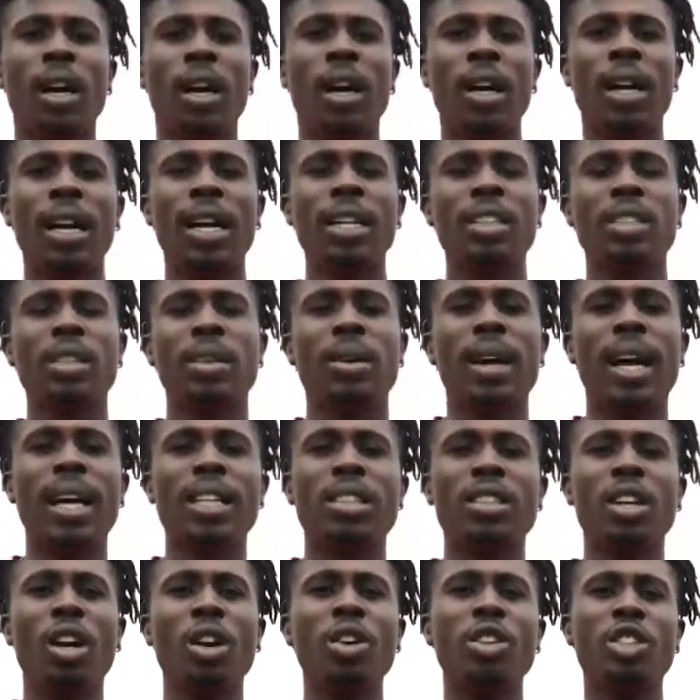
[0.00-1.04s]
Okay, so guys,
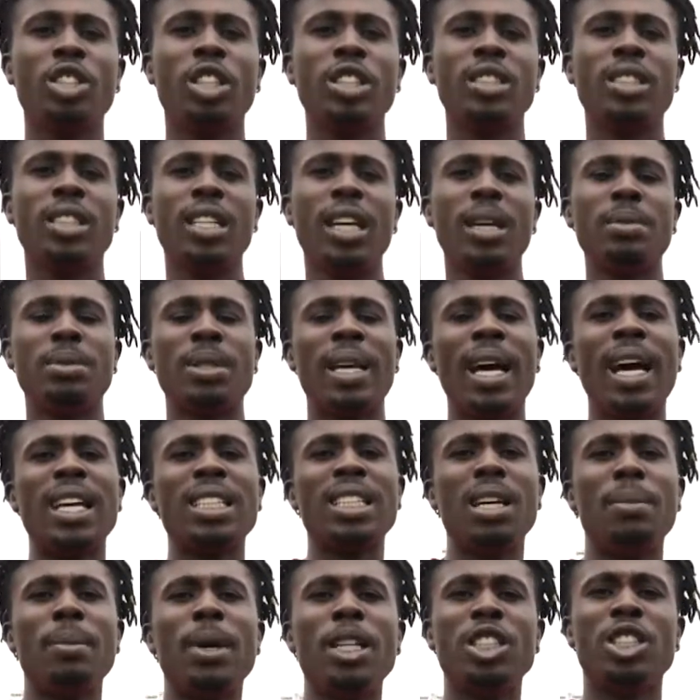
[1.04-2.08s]
coaching tips. As
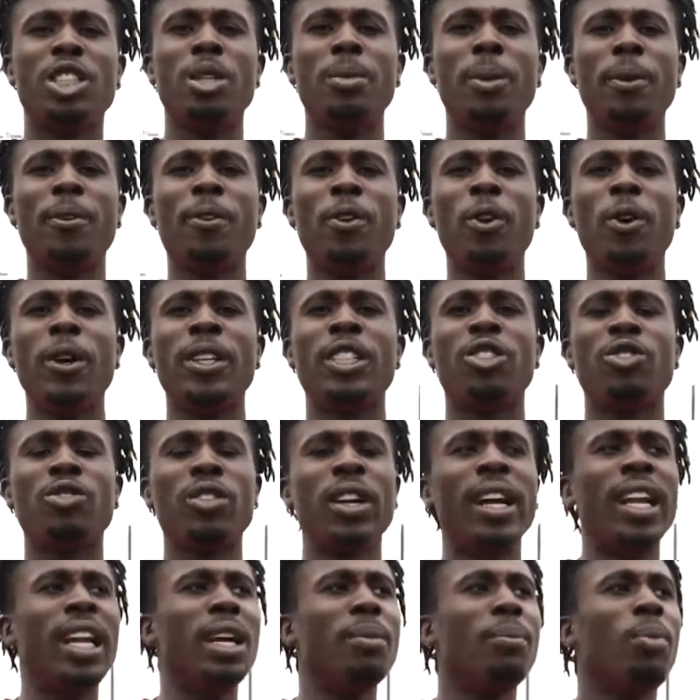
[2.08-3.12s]
I mentioned before, it's
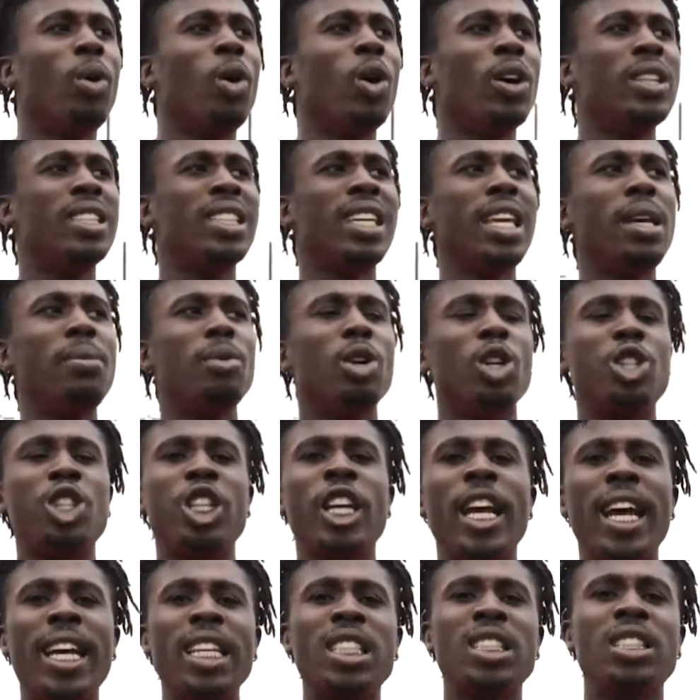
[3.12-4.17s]
really important to keep your
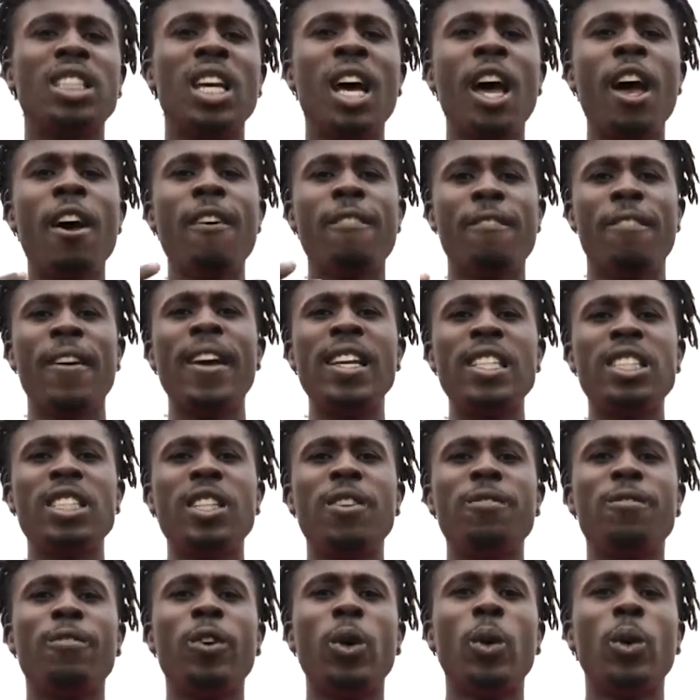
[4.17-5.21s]
chest
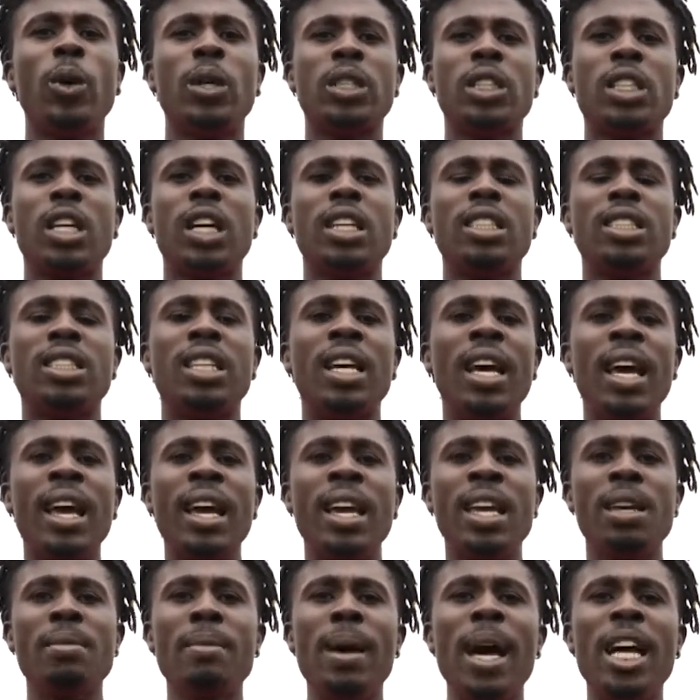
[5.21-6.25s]
facing forwards, because
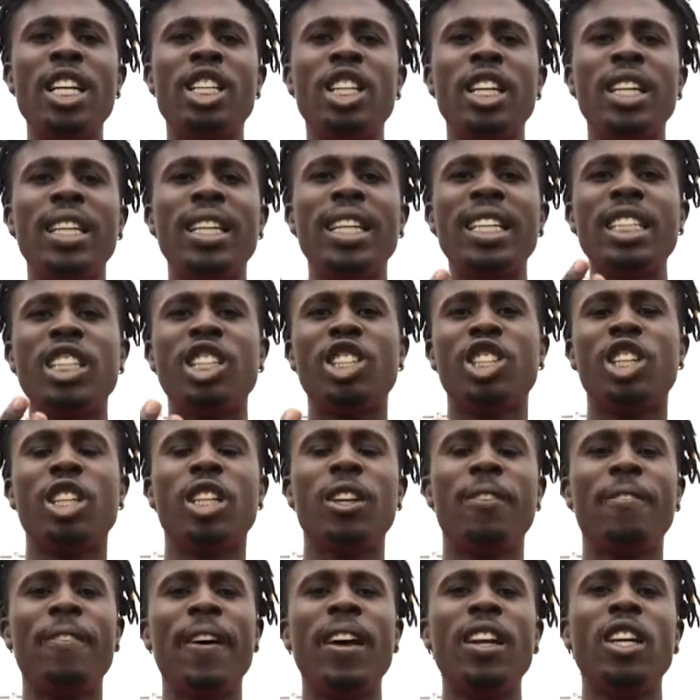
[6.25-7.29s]
imagine this is your
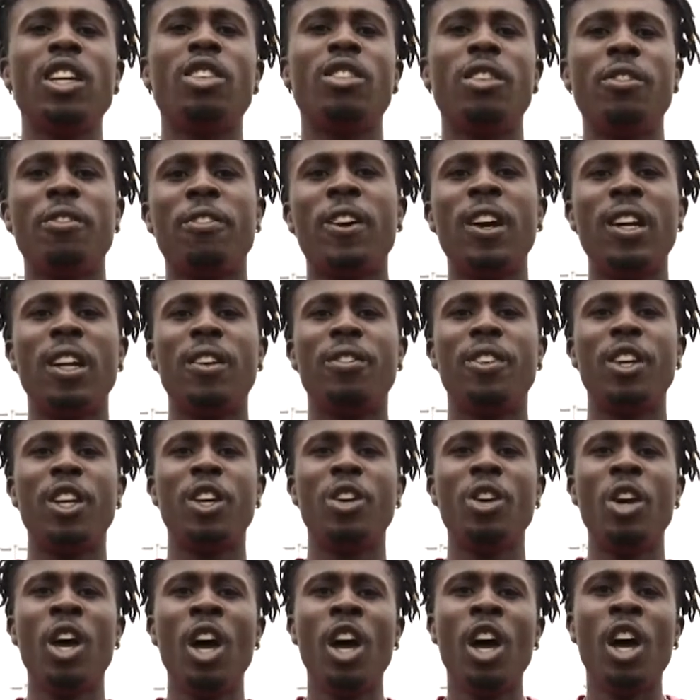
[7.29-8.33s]
defender in front of
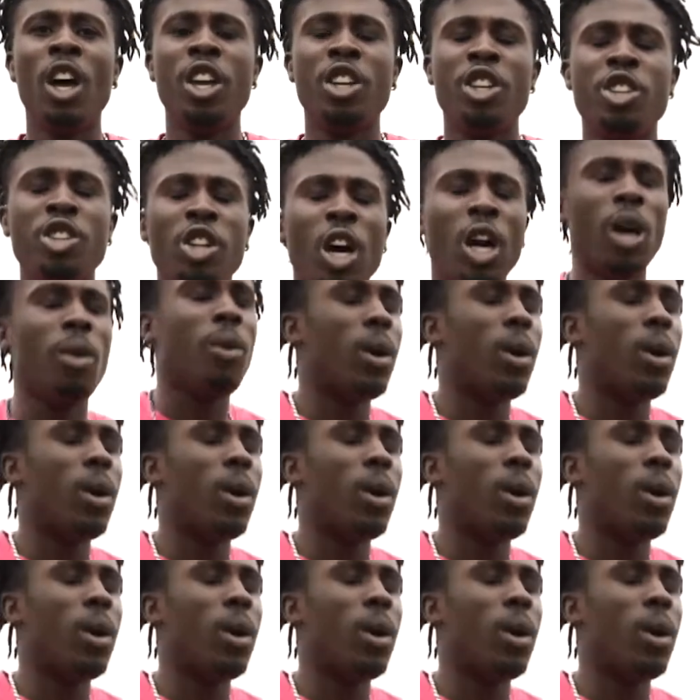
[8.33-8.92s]
you. You don't